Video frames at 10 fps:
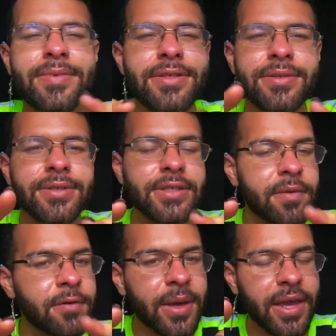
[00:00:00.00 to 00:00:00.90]

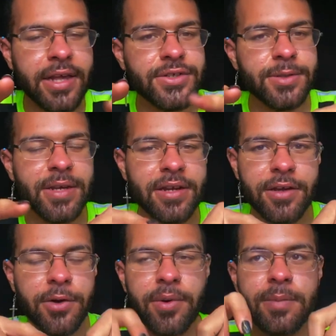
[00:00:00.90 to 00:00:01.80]
some of my cancers may
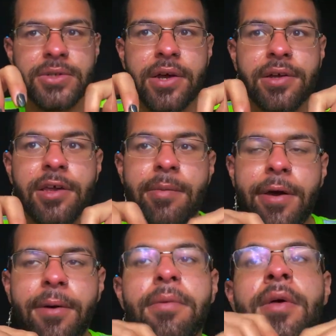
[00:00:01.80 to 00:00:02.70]
not know what I'm talking
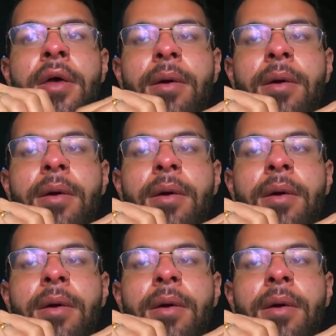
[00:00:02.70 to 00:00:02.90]
about,